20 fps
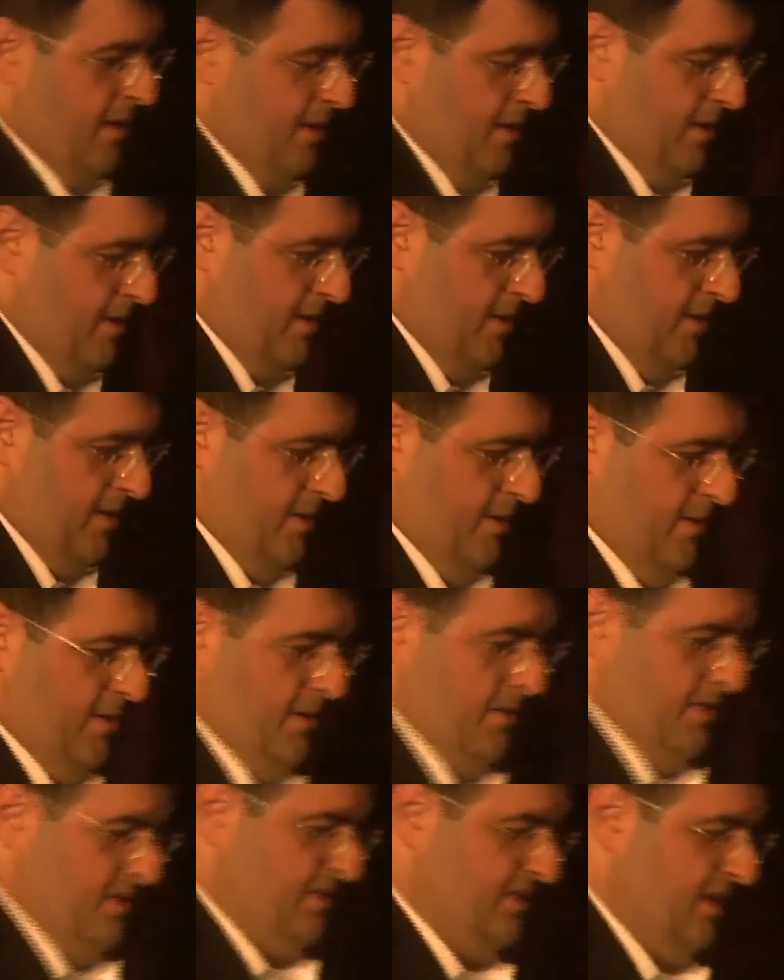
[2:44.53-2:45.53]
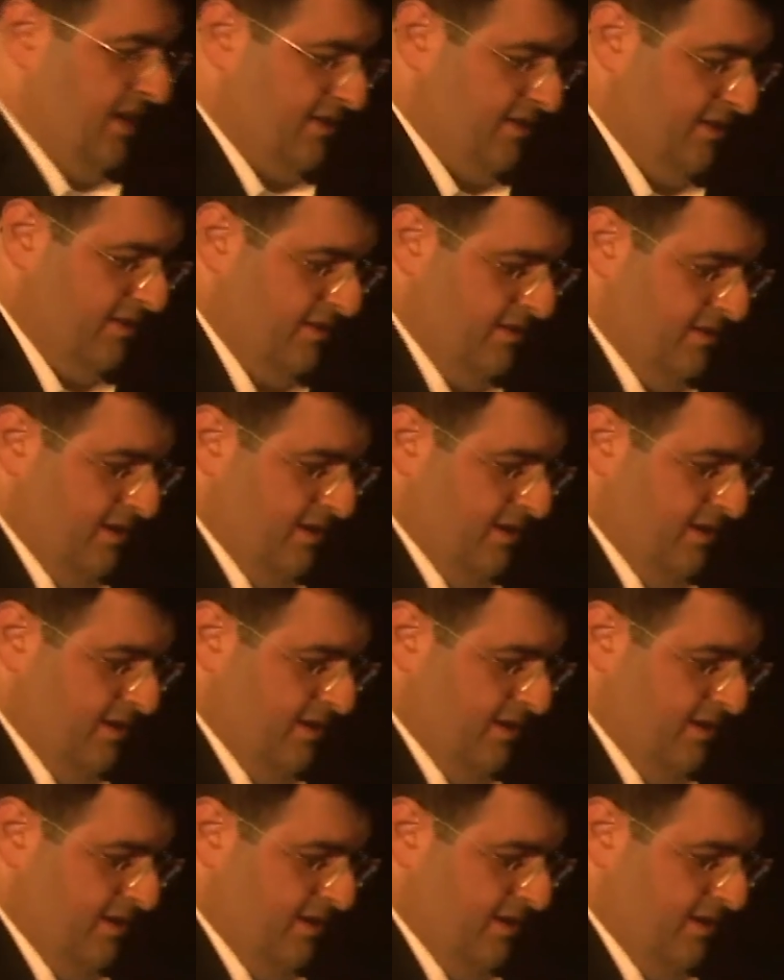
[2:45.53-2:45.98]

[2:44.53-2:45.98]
started